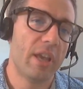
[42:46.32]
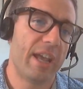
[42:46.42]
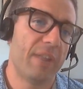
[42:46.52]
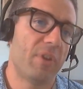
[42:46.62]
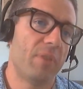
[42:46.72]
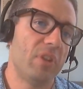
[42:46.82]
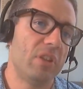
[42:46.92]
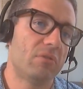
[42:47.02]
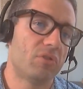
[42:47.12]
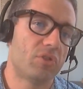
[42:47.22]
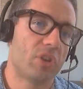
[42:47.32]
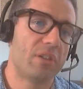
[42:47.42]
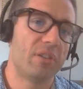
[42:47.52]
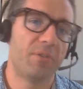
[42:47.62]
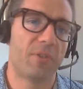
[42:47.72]
and when we try
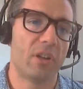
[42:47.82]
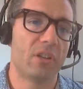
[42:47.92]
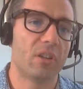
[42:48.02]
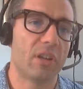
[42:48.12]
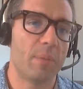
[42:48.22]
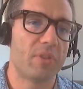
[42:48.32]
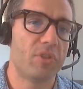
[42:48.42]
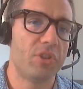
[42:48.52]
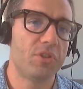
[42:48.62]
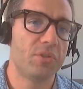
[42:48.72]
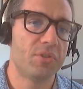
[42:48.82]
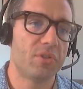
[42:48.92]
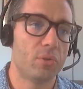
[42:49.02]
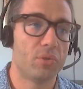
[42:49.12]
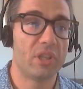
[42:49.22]
to define climate regions
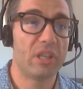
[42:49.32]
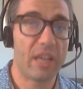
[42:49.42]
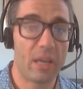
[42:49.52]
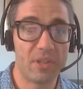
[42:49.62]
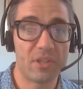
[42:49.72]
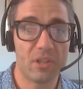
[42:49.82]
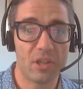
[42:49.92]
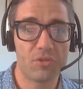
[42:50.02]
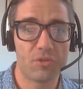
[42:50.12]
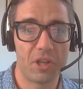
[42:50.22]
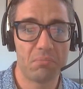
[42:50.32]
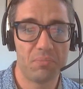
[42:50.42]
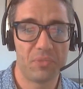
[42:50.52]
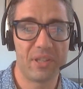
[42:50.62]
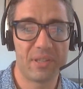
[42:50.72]
using k-means clustering,
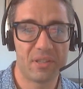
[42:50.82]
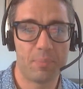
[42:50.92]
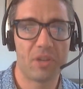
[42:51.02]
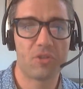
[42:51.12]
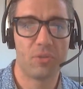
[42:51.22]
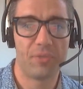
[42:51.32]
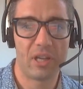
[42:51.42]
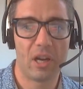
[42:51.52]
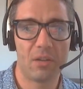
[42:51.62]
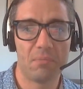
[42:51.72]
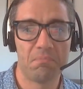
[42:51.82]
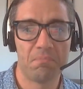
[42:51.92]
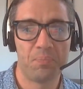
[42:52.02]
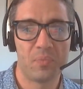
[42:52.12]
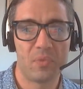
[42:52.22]
this is the picture we got.
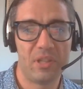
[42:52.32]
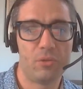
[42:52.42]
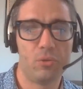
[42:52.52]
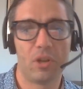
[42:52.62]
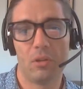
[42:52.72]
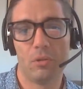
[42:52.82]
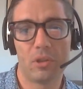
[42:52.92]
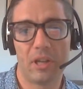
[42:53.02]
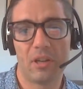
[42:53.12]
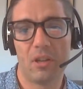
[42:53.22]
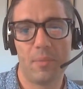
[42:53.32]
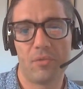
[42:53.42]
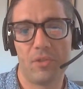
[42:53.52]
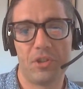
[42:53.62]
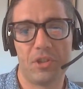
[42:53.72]
These do not look like climate
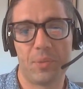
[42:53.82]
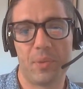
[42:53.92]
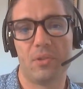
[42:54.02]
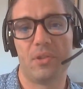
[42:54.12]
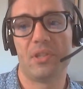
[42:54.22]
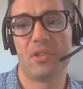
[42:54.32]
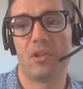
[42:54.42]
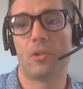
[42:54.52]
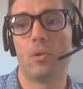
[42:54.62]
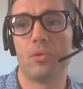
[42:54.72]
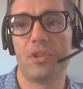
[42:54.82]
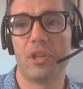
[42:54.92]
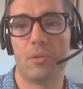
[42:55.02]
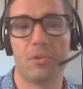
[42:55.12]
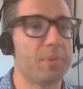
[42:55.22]
regions because these are not
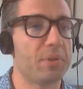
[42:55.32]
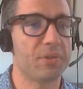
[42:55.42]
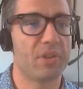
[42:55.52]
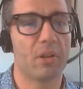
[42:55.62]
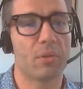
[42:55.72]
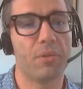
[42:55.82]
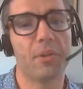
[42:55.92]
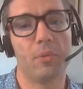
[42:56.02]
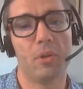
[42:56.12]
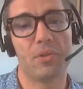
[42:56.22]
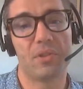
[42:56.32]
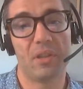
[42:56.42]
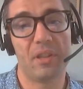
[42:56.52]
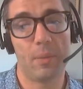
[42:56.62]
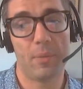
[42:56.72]
contiguous, because the algorithm knows
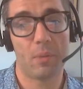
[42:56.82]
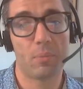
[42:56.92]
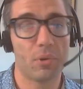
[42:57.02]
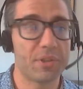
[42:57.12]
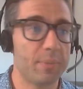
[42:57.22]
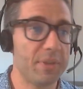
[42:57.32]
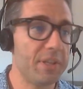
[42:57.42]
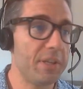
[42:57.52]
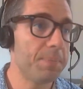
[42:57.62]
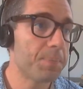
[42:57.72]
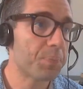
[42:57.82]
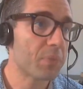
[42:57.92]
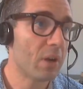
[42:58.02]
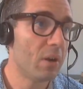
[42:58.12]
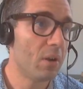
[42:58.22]
nothing about proximity.
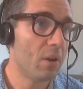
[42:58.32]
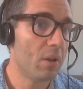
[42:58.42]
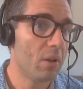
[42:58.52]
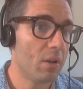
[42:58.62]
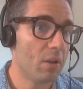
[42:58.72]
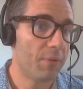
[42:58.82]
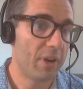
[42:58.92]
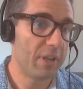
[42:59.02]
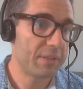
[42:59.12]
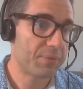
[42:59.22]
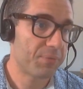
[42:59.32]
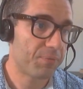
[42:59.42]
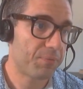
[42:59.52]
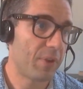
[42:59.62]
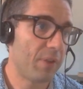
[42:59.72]
Whereas
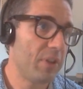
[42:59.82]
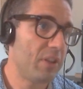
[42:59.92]
when we